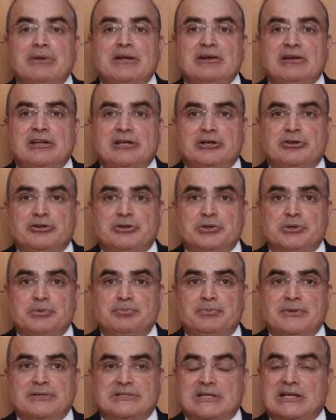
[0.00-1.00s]
Birla
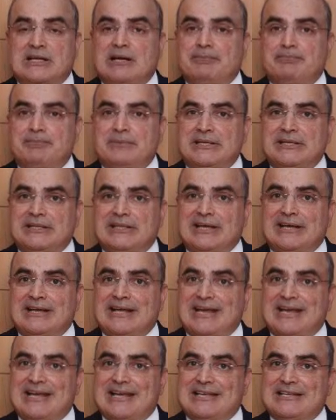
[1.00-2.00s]
Group is a company that
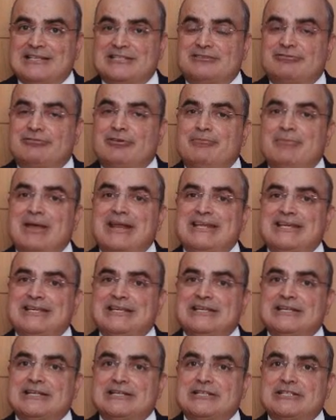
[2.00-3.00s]
has for many
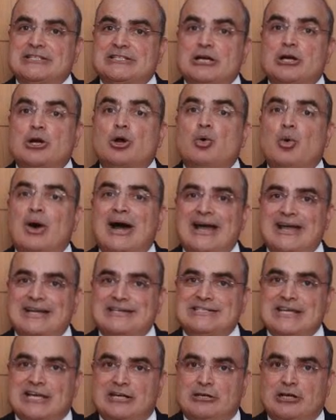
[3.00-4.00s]
years
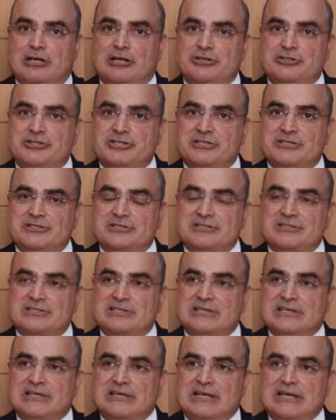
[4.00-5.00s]
acquired technologies.
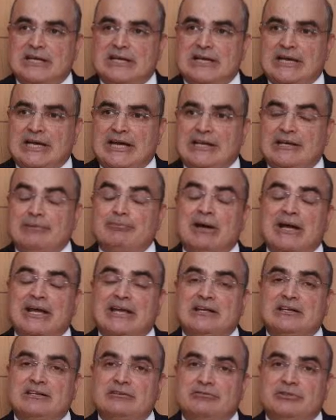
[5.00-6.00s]
And in my
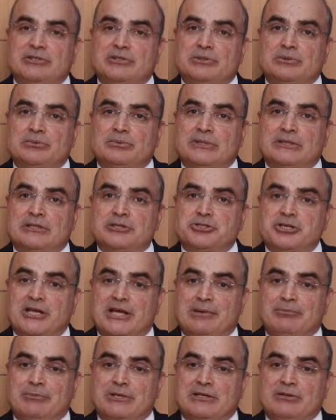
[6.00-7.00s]
interview with the
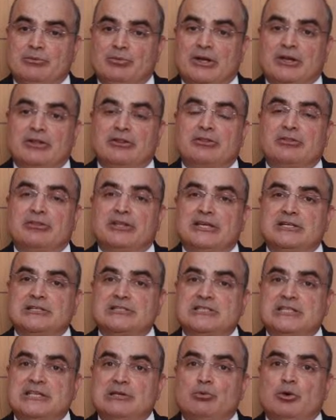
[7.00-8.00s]
chairman, one of the
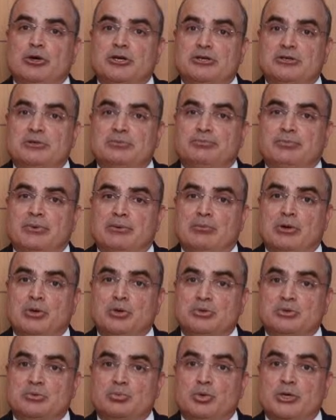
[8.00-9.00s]
things he wanted to
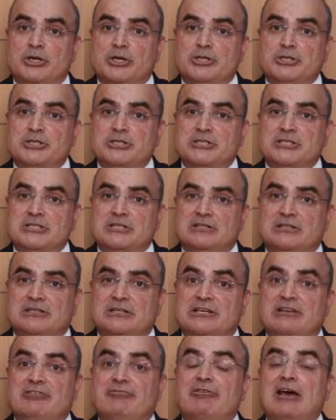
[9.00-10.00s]
promote was
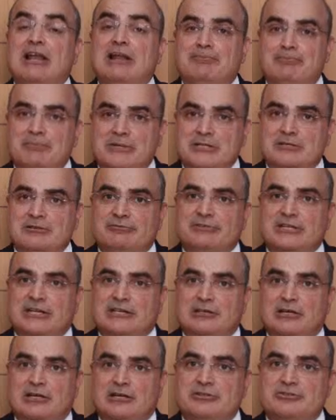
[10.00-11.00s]
the development of
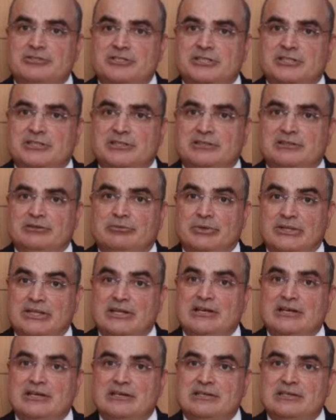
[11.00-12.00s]
technology
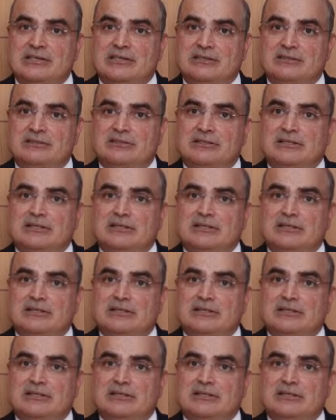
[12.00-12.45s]
within India.